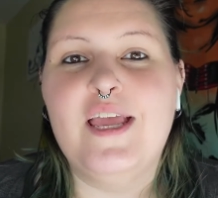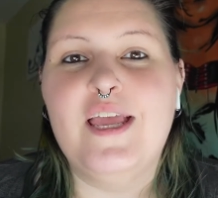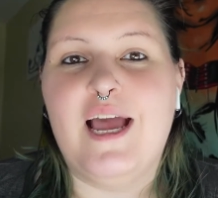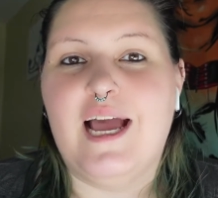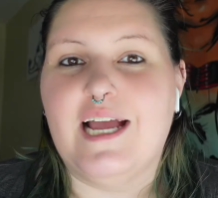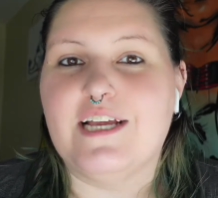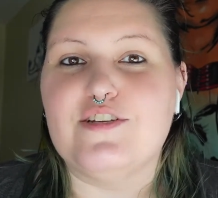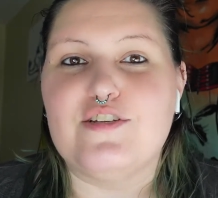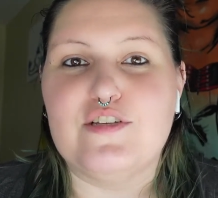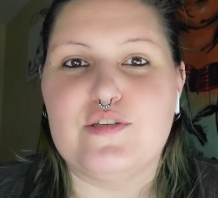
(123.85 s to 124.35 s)

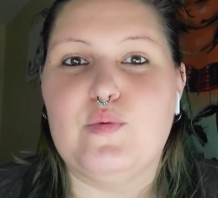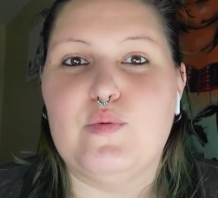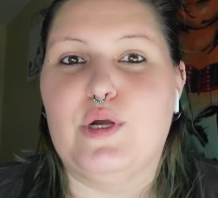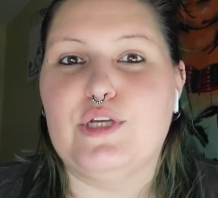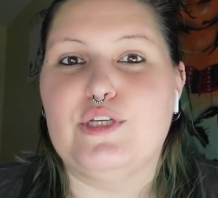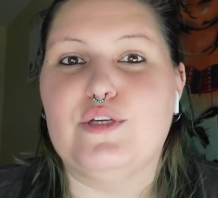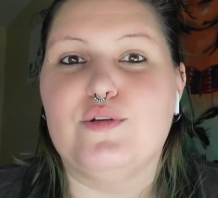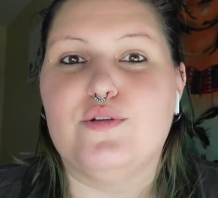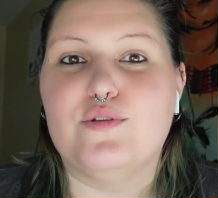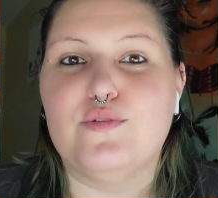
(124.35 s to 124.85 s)
I just
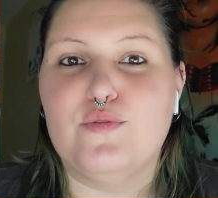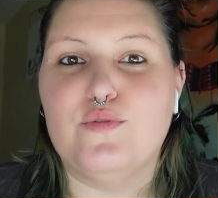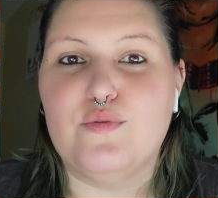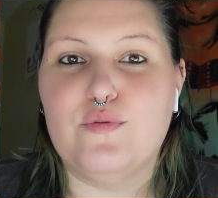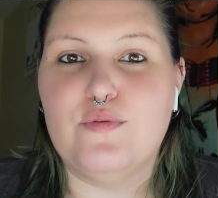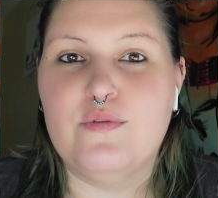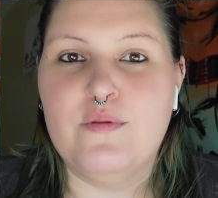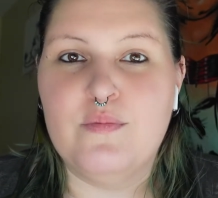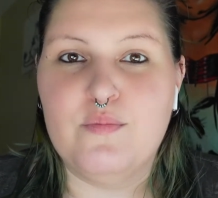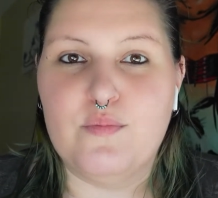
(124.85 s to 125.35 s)
want you to
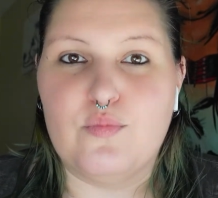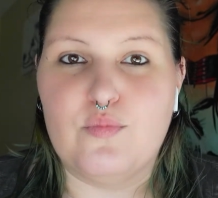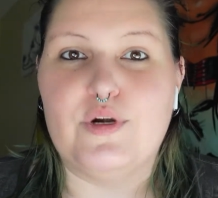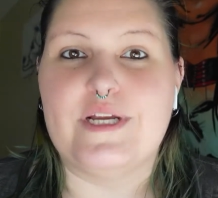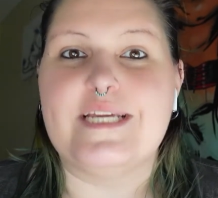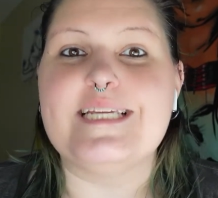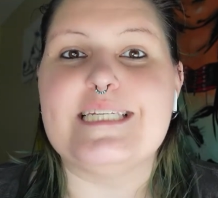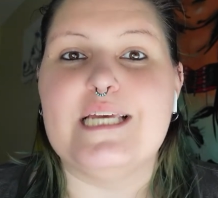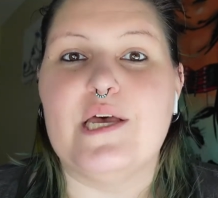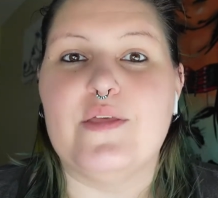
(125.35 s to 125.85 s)

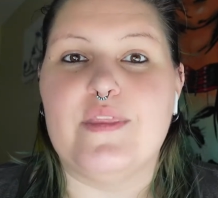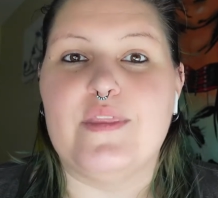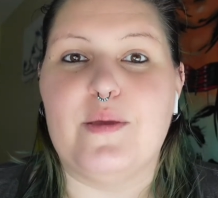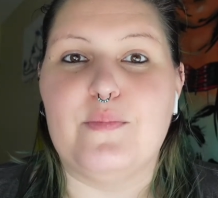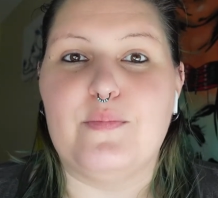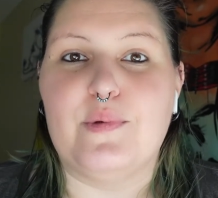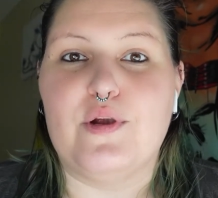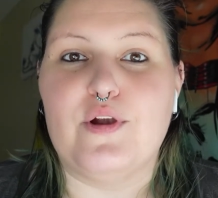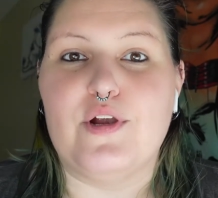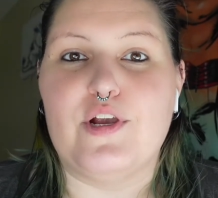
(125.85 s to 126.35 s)
break down that
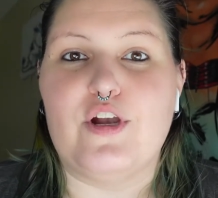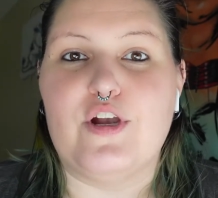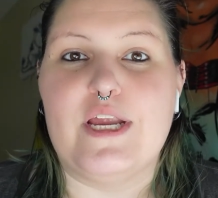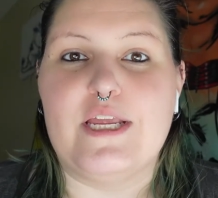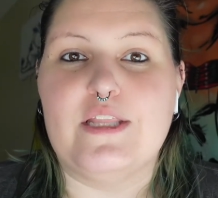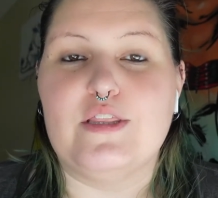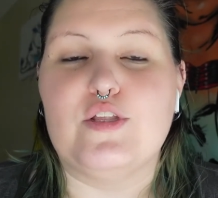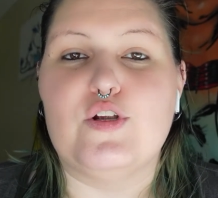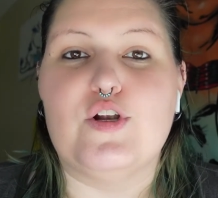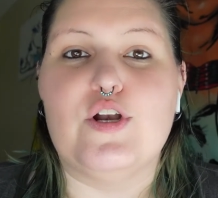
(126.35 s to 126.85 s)
barrier
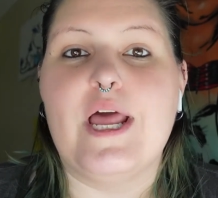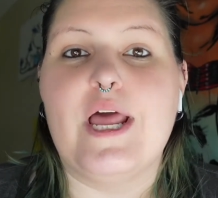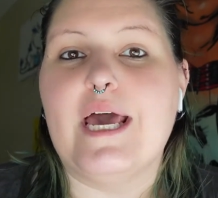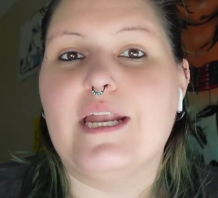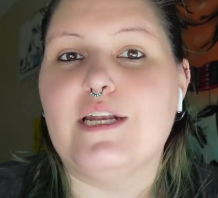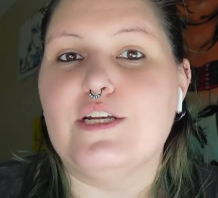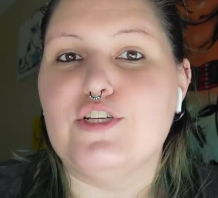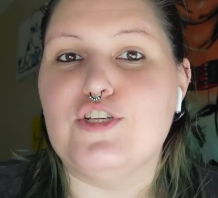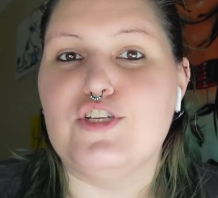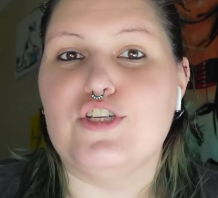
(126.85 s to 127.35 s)
and learn how
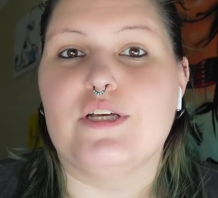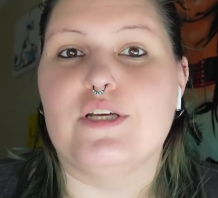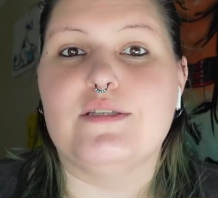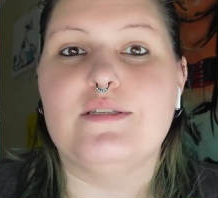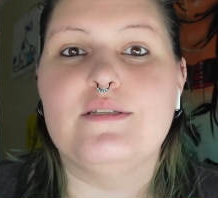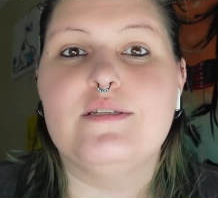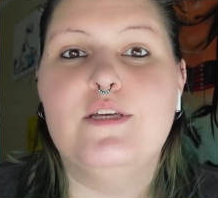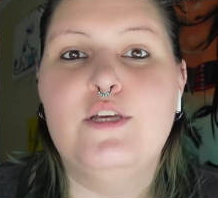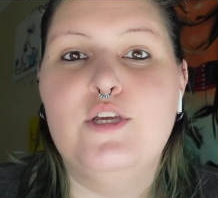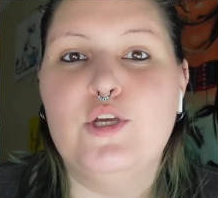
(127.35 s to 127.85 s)
to
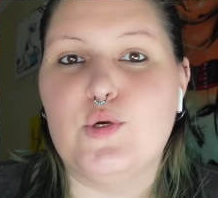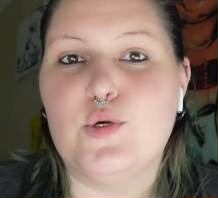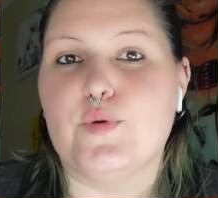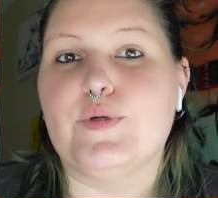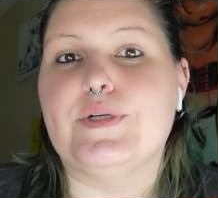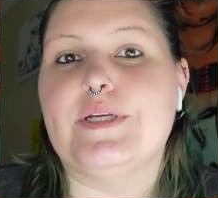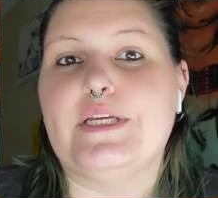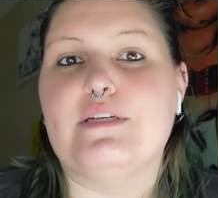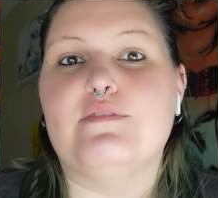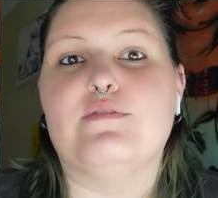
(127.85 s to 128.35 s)
just
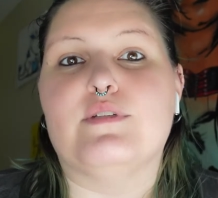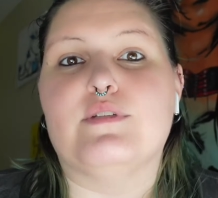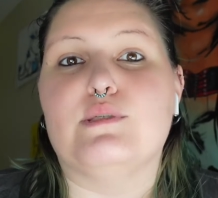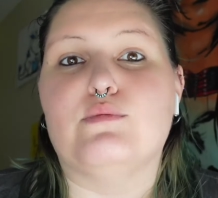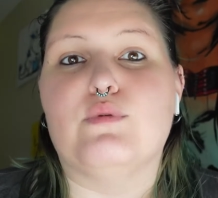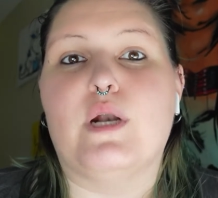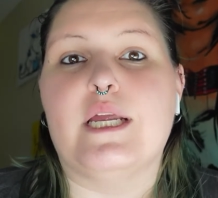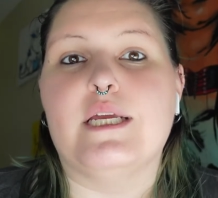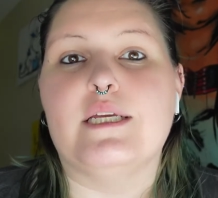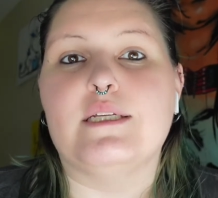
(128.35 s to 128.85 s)
creatively
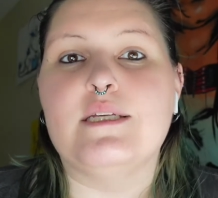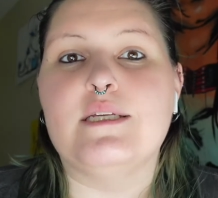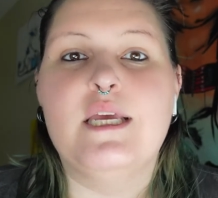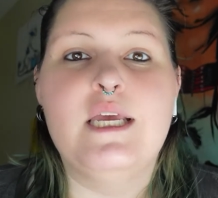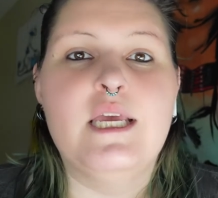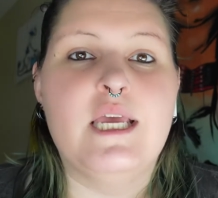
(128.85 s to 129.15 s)
write.